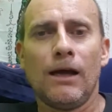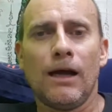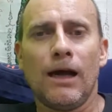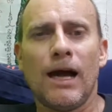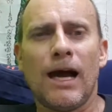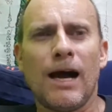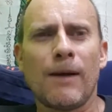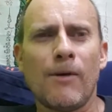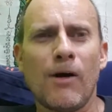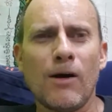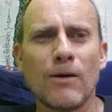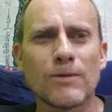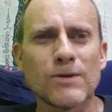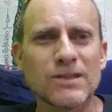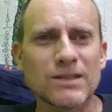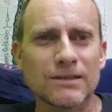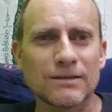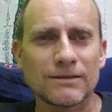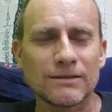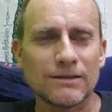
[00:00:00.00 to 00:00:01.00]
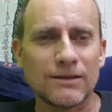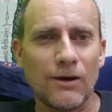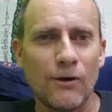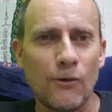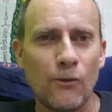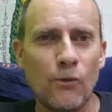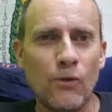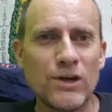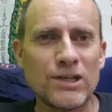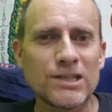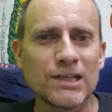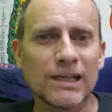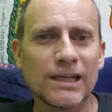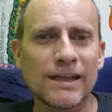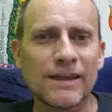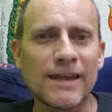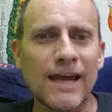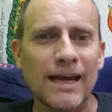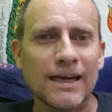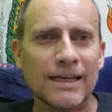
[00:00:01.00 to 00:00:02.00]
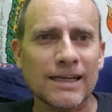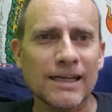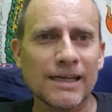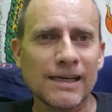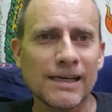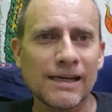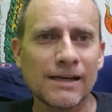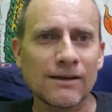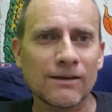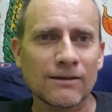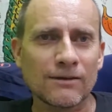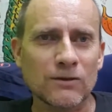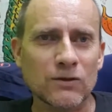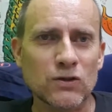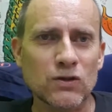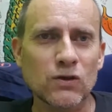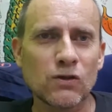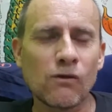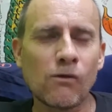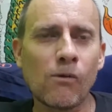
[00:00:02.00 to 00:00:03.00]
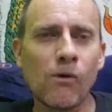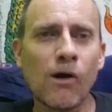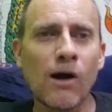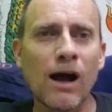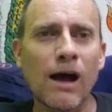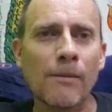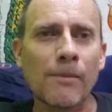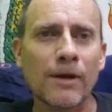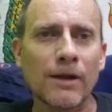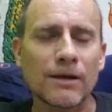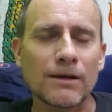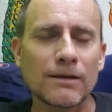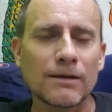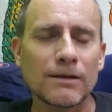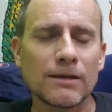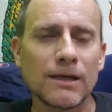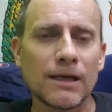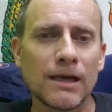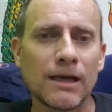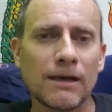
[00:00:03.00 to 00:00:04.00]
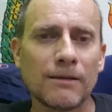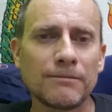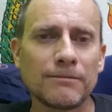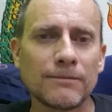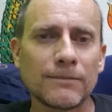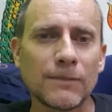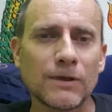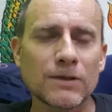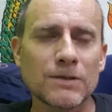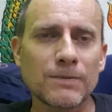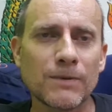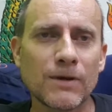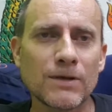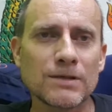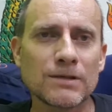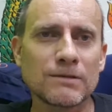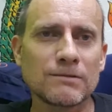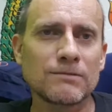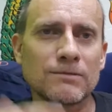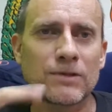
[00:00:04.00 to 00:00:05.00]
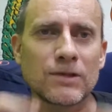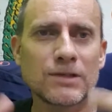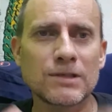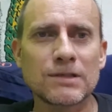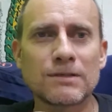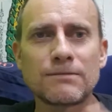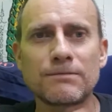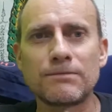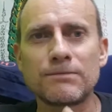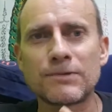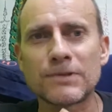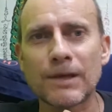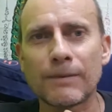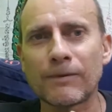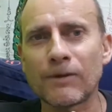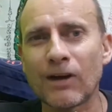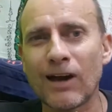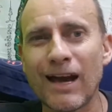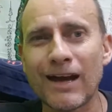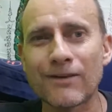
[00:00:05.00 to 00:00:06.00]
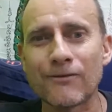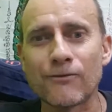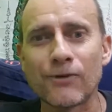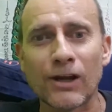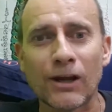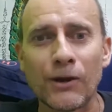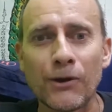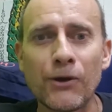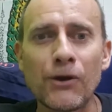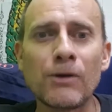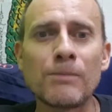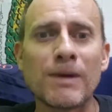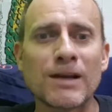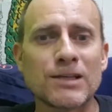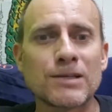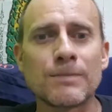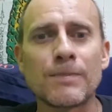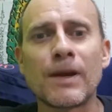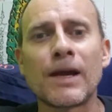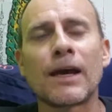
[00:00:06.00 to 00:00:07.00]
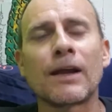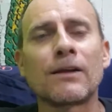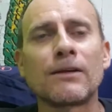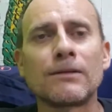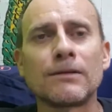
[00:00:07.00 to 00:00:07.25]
I wasn't originally that keen. I'm not sure why, but I suppose it's just something I hadn't really heard much about,